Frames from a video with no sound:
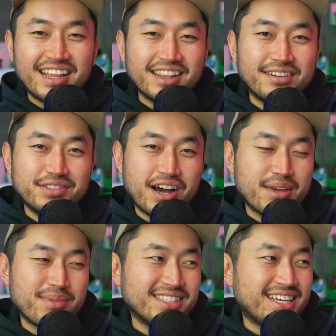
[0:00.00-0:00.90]
I love
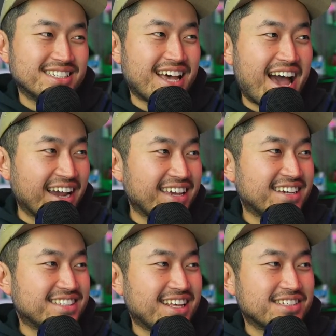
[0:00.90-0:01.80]
talking about Tesla hacking,
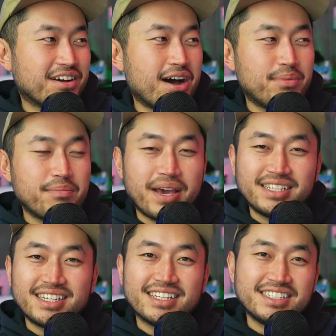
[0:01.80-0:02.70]
as I like to call it, but
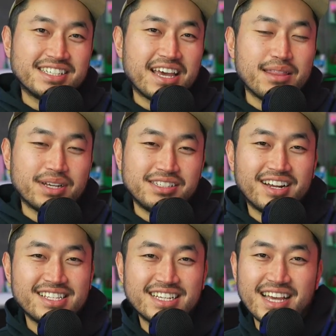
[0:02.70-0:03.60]
basically just getting the best
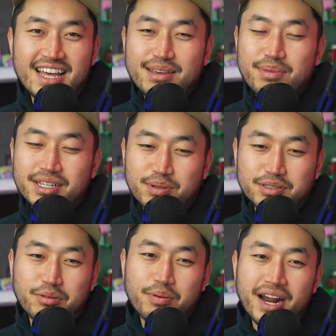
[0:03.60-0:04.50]
deal on your Tesla at the best
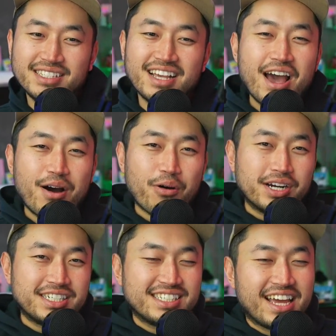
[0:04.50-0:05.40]
possible price,
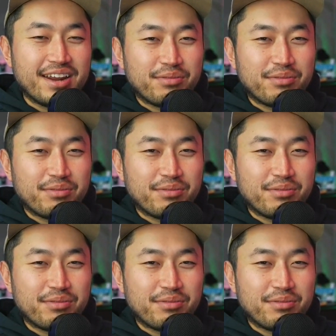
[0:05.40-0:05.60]
or just